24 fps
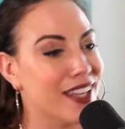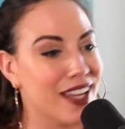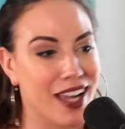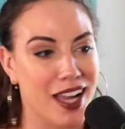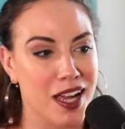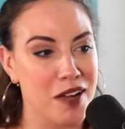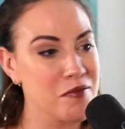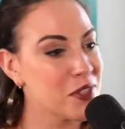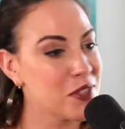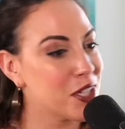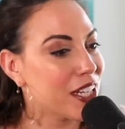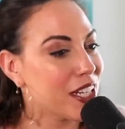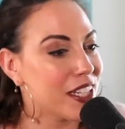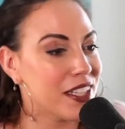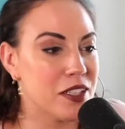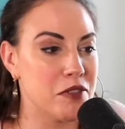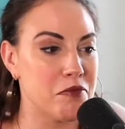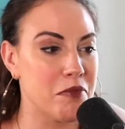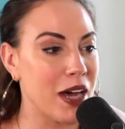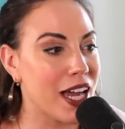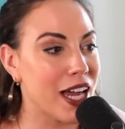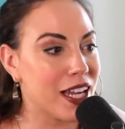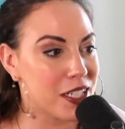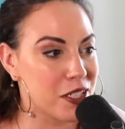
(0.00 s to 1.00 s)
I'm checking the
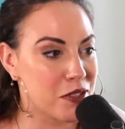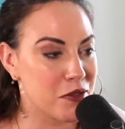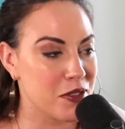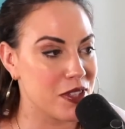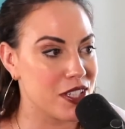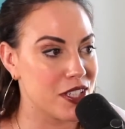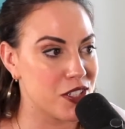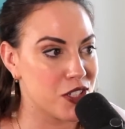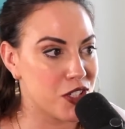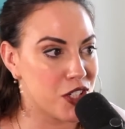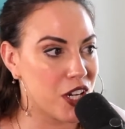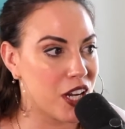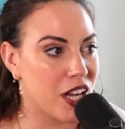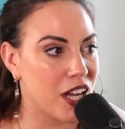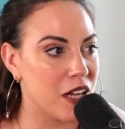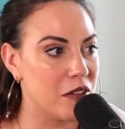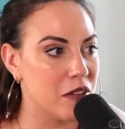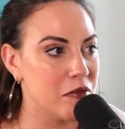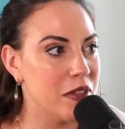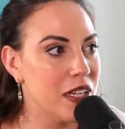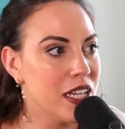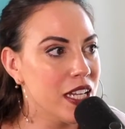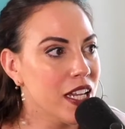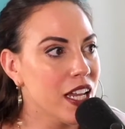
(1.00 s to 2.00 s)
box with this
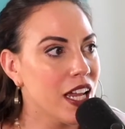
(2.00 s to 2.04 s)
job.